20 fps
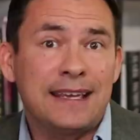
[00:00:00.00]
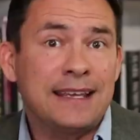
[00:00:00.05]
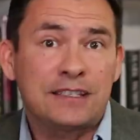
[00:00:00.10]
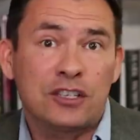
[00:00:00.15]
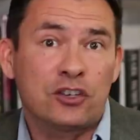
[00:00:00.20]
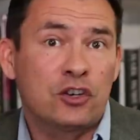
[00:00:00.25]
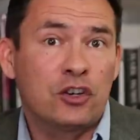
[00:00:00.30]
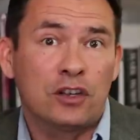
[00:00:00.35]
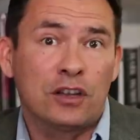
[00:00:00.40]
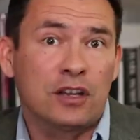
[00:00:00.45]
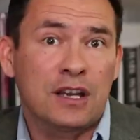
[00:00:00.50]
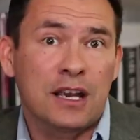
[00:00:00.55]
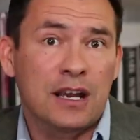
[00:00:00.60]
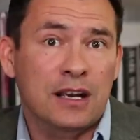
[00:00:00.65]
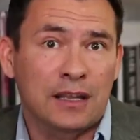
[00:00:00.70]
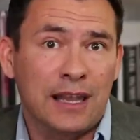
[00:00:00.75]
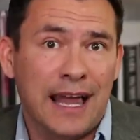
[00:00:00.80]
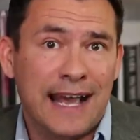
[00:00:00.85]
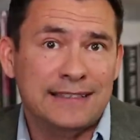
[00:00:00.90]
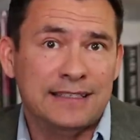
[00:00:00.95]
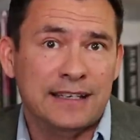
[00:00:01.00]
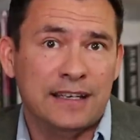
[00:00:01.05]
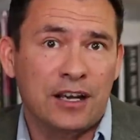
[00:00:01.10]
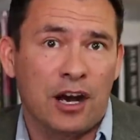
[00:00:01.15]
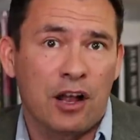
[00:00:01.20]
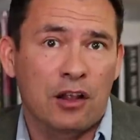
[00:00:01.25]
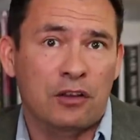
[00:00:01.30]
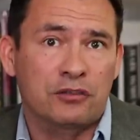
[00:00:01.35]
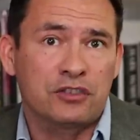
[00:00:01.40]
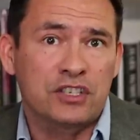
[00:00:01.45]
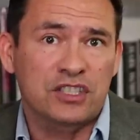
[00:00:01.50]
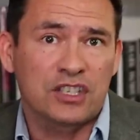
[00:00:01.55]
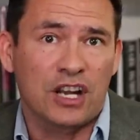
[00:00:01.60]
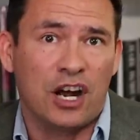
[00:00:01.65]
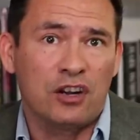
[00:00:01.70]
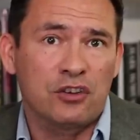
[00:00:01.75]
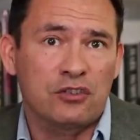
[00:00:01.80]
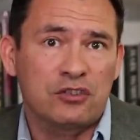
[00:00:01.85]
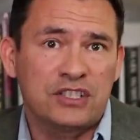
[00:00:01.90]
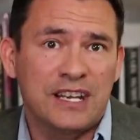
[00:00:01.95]
It's a good looking classic collar, just
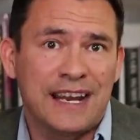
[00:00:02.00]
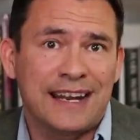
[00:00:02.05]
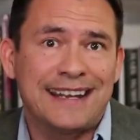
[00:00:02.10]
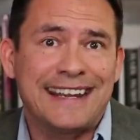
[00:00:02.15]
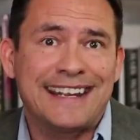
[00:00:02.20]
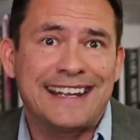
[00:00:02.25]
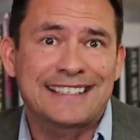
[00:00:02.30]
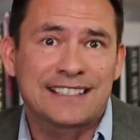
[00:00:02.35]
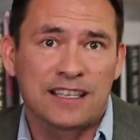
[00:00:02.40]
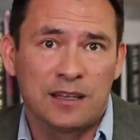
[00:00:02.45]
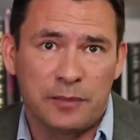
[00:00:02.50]
understand its